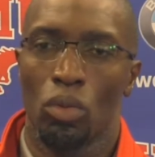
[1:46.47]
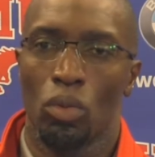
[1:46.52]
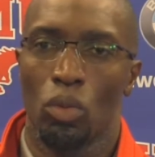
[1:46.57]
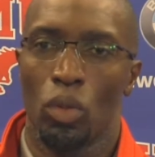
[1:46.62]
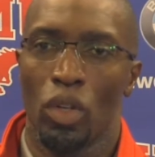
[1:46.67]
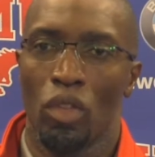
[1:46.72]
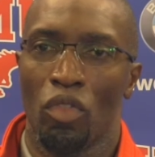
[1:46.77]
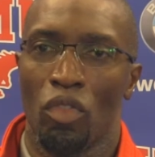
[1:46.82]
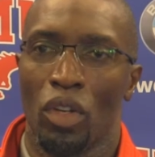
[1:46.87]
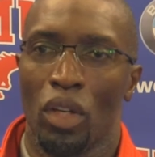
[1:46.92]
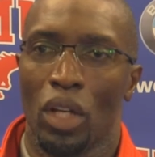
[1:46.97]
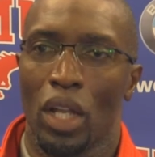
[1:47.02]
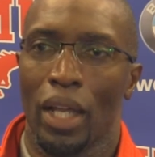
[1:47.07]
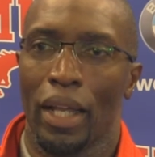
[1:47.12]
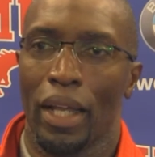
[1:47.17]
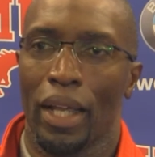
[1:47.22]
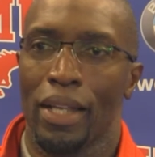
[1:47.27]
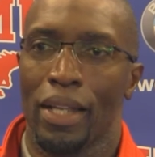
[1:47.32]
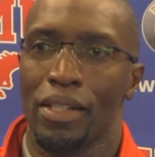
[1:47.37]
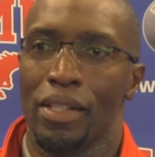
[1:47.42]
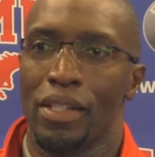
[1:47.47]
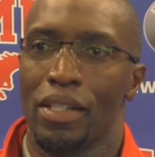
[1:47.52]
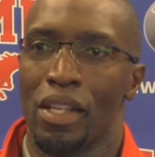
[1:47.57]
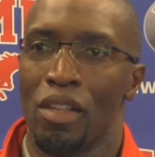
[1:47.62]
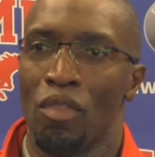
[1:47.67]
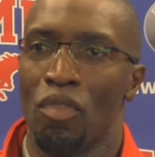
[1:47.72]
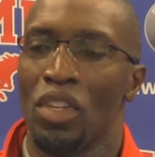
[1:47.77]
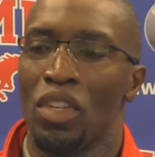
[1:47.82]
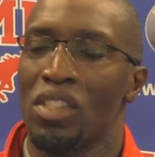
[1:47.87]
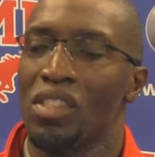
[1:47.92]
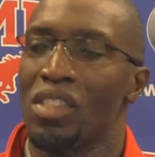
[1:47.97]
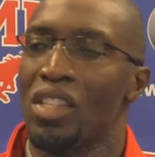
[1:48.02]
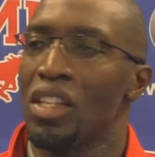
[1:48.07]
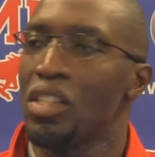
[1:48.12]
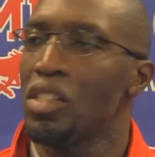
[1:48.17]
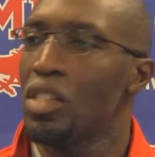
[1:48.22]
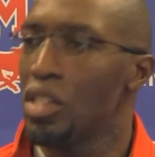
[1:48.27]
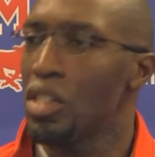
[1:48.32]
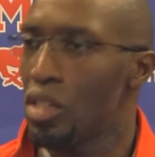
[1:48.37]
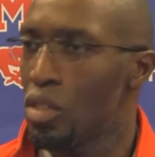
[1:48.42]
we feel like as a defense,
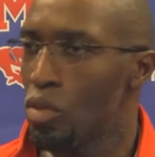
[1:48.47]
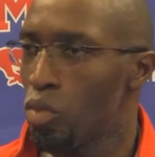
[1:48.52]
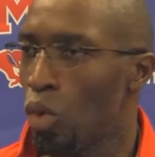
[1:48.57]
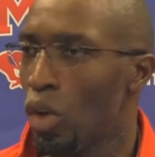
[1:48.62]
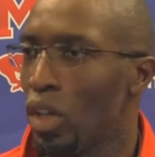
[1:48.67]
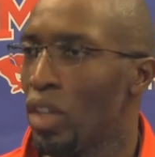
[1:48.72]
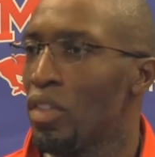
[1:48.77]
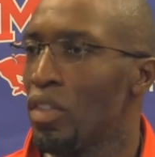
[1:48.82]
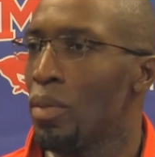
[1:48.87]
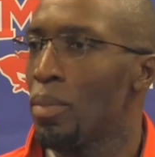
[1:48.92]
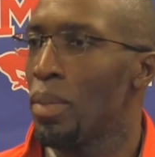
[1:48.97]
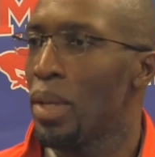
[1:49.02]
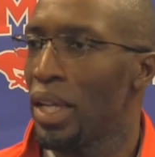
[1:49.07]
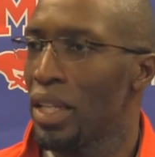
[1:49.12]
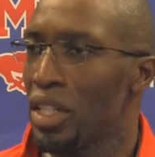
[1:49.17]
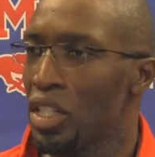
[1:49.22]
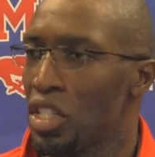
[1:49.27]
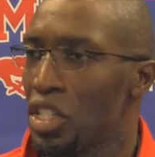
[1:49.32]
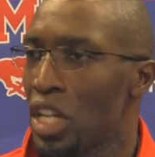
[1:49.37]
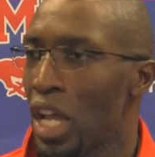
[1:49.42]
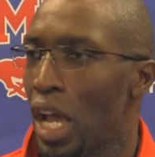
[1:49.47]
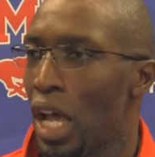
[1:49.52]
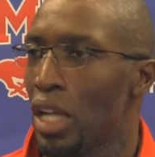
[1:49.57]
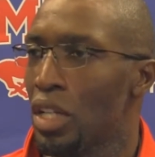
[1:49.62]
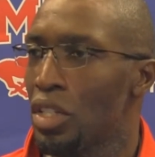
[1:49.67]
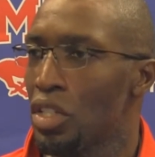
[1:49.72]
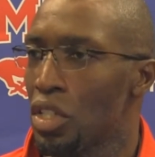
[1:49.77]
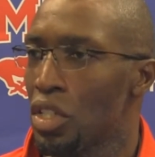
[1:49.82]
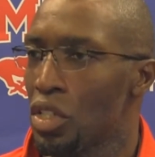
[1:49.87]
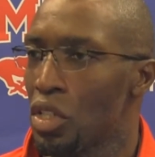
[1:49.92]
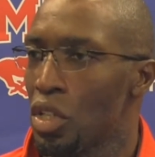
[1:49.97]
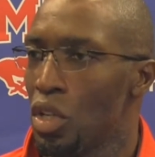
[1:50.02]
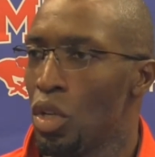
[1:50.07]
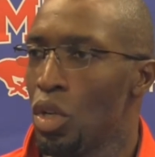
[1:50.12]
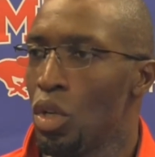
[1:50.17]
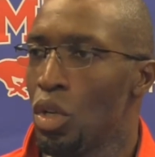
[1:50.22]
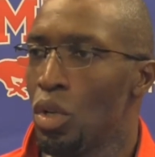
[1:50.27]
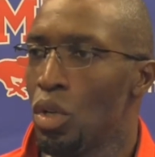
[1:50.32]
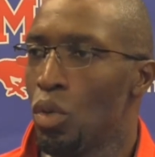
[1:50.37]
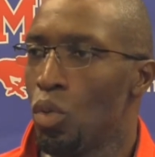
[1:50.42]
this is one of the biggest challenges
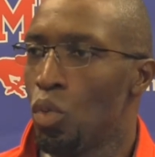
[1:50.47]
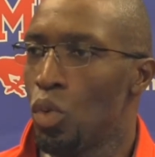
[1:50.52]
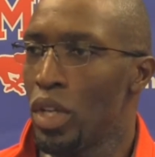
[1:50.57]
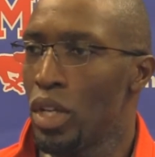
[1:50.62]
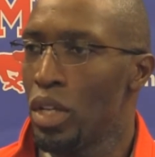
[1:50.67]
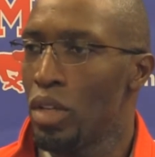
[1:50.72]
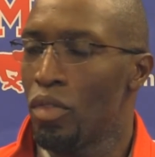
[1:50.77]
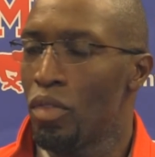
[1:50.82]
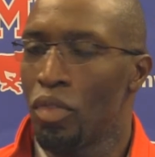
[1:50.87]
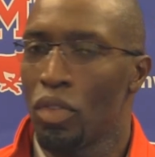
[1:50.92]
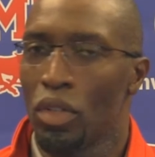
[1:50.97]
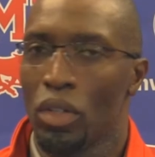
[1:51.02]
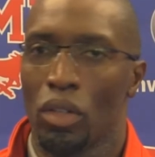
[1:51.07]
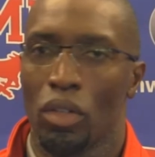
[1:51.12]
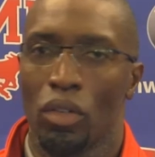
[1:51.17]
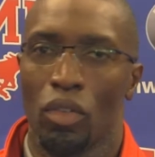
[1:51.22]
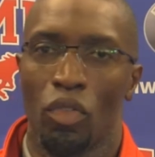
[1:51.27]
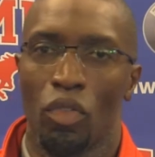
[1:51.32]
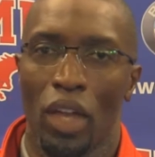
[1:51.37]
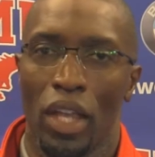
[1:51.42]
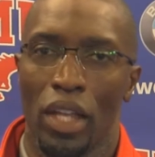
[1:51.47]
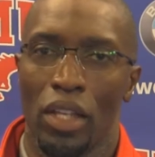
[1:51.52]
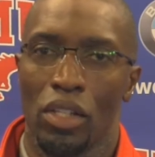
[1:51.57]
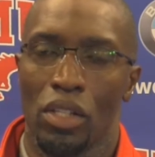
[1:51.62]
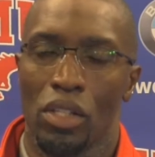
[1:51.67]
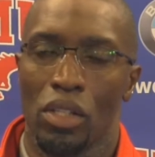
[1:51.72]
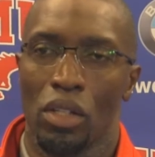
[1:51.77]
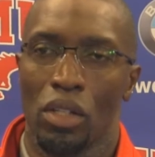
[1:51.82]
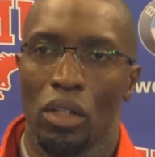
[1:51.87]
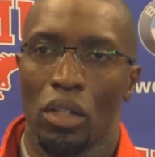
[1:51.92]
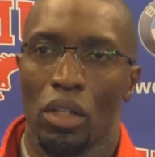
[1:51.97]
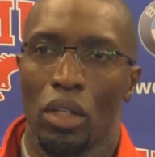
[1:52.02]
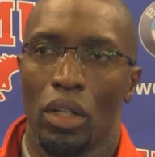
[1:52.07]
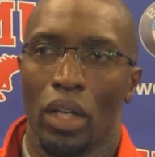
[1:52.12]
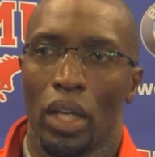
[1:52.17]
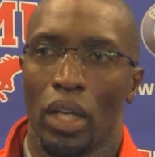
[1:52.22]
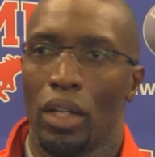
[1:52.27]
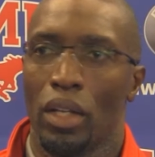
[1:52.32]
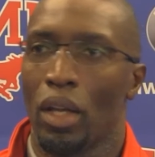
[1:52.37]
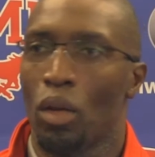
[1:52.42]
we've faced
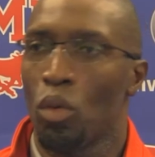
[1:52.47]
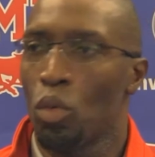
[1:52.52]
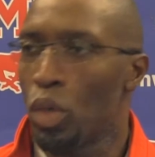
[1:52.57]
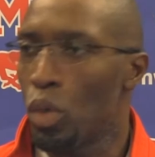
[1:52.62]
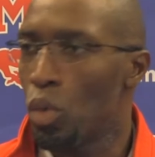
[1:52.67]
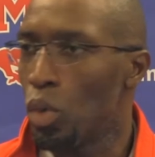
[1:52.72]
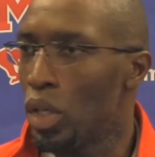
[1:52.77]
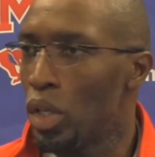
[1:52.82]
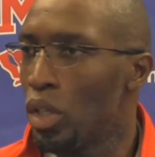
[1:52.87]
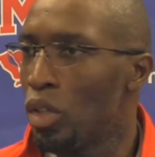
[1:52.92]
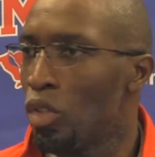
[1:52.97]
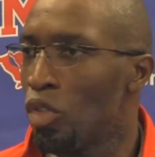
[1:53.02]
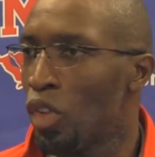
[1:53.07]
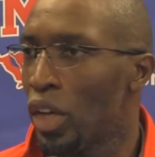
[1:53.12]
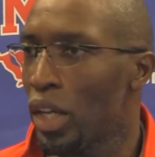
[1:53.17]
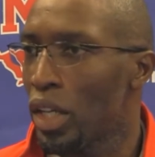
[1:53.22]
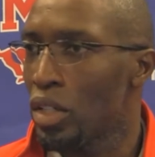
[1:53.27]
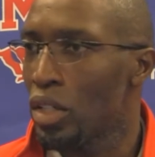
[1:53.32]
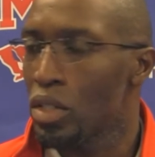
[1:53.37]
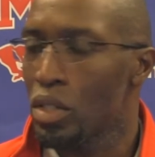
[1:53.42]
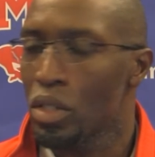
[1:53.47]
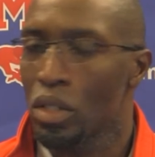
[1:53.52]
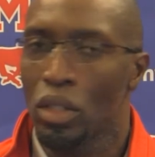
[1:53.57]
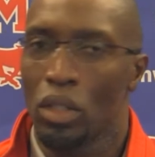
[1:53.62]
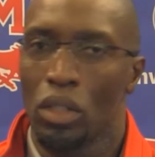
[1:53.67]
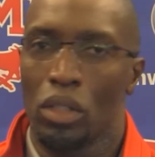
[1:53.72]
and that we will face.